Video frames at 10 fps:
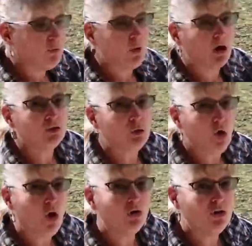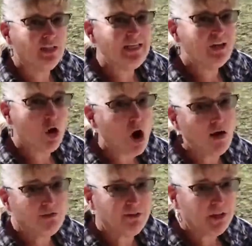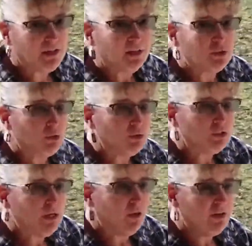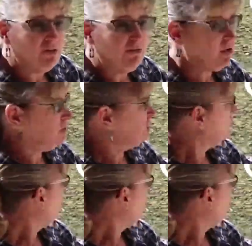rocks are all cleaned off. So you'll see all the different colors of the